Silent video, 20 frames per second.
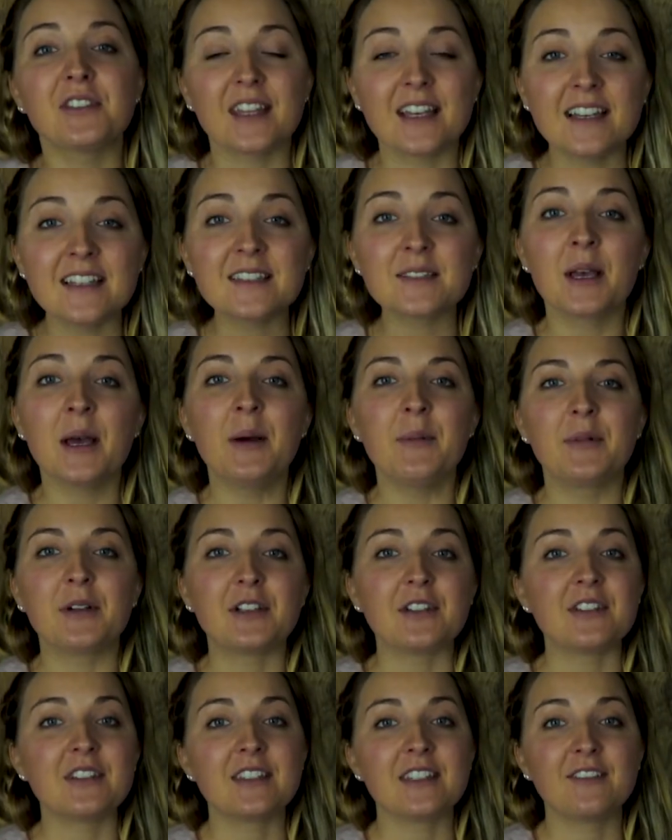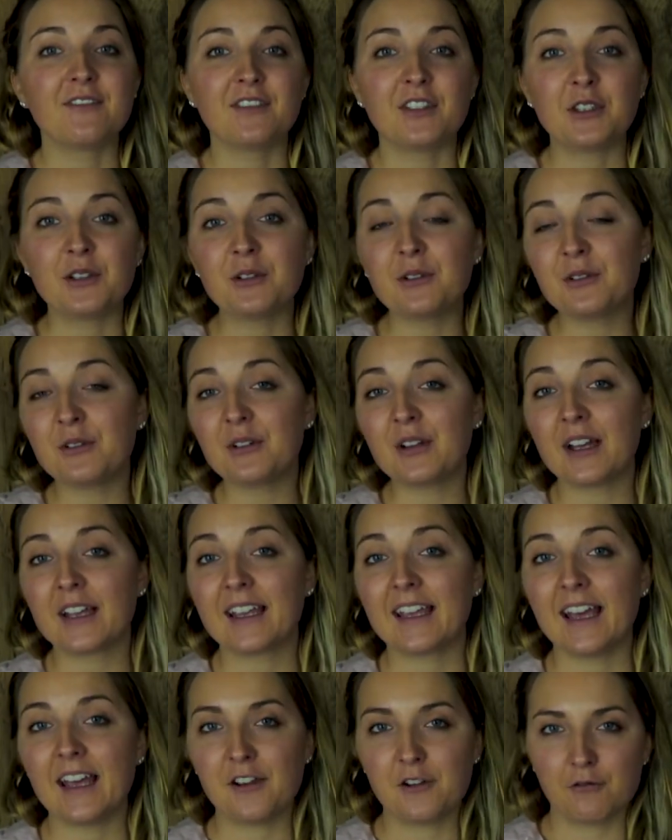this because if you
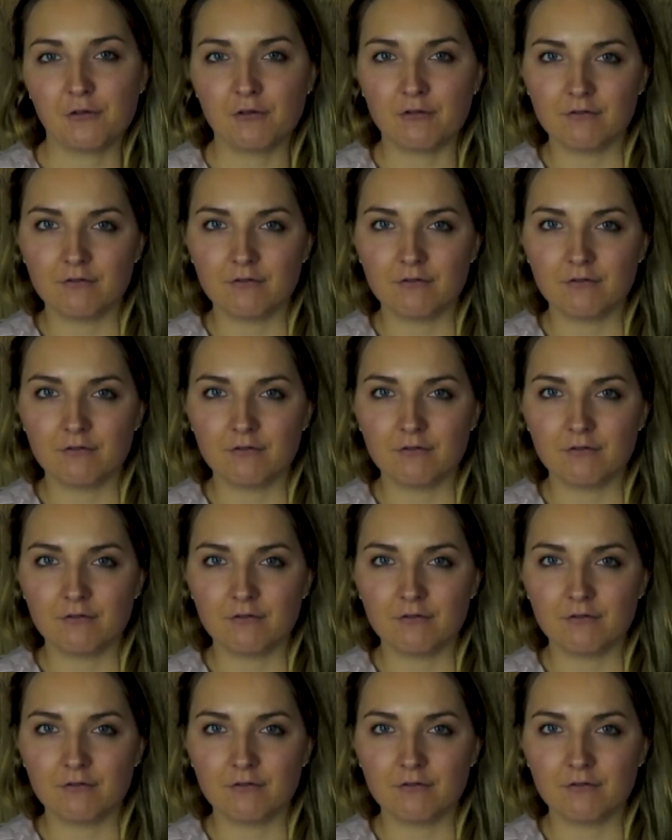get